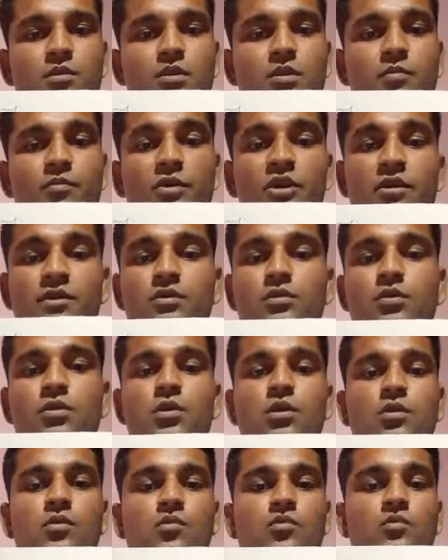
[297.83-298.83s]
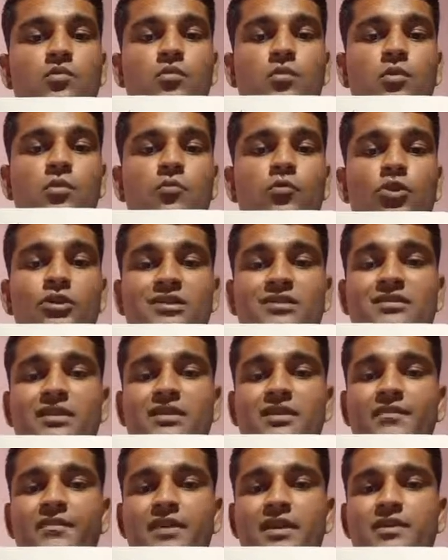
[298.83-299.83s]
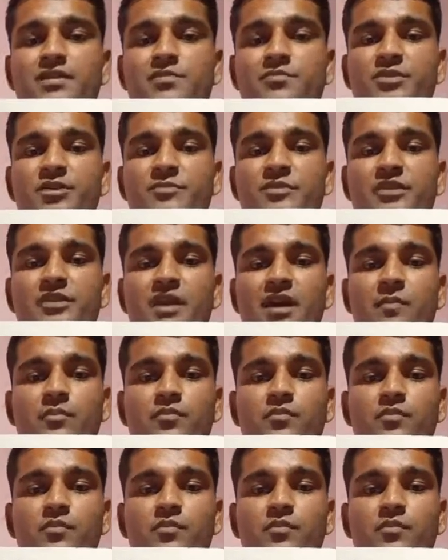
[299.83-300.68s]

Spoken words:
But What is the difference between them?